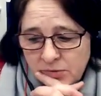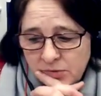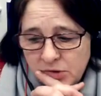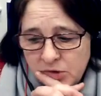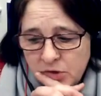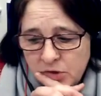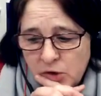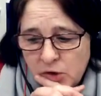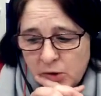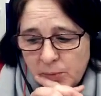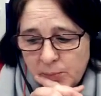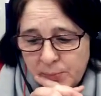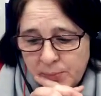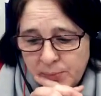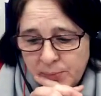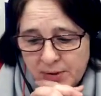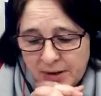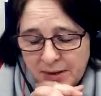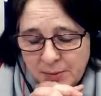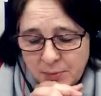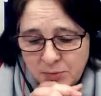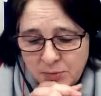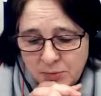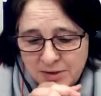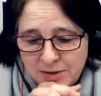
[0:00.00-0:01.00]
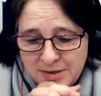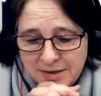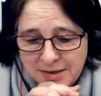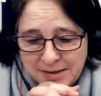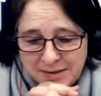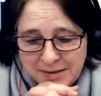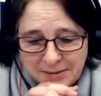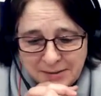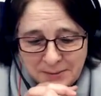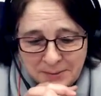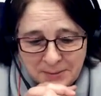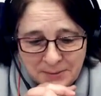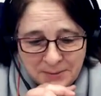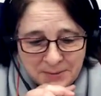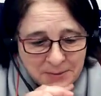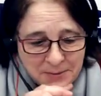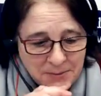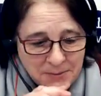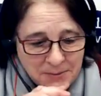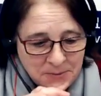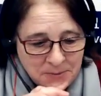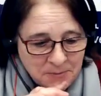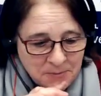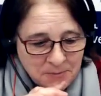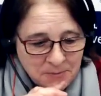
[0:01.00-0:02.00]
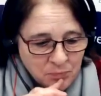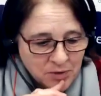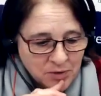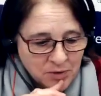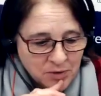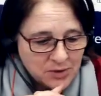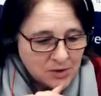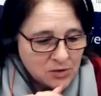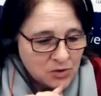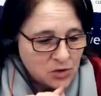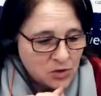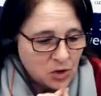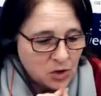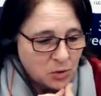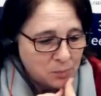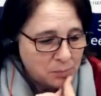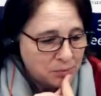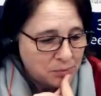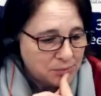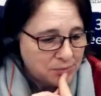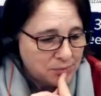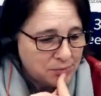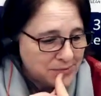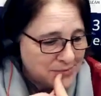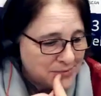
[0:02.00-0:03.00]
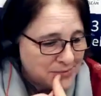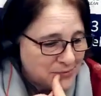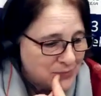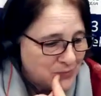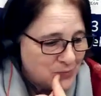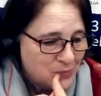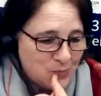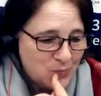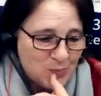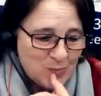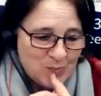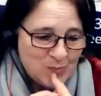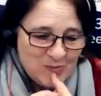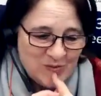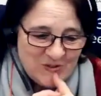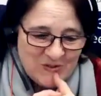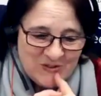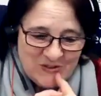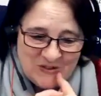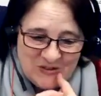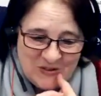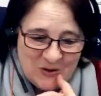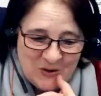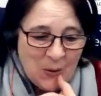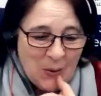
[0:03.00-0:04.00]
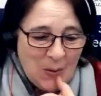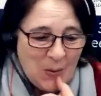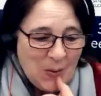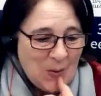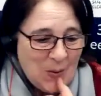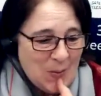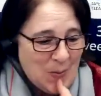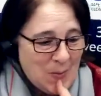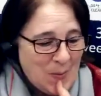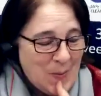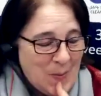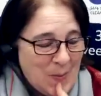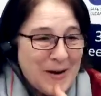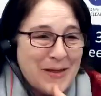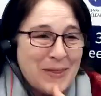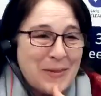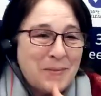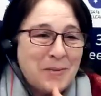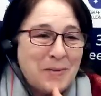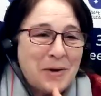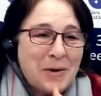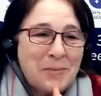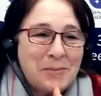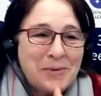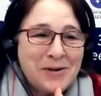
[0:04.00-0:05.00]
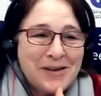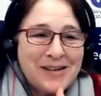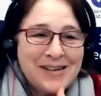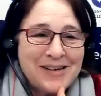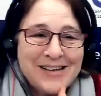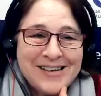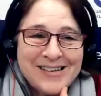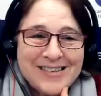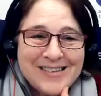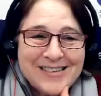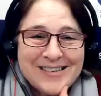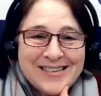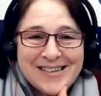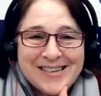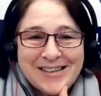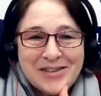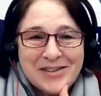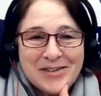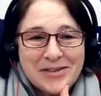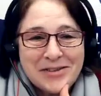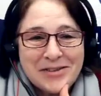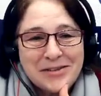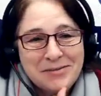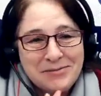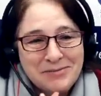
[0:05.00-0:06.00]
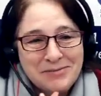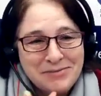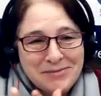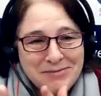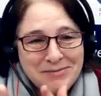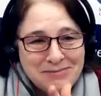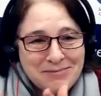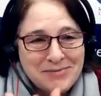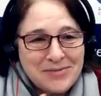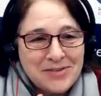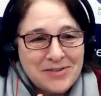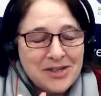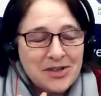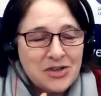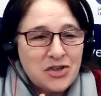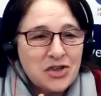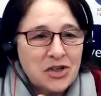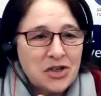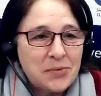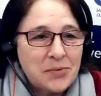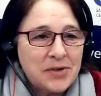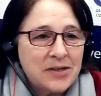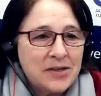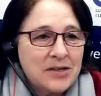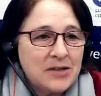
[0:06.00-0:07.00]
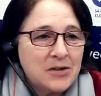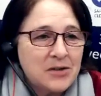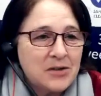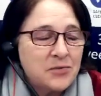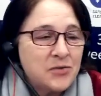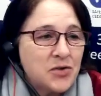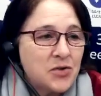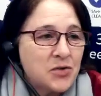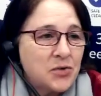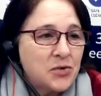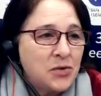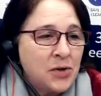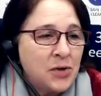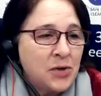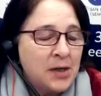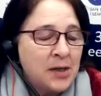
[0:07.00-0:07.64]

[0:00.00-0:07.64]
top, I would say, the top two at the moment is Situ and Silverdor.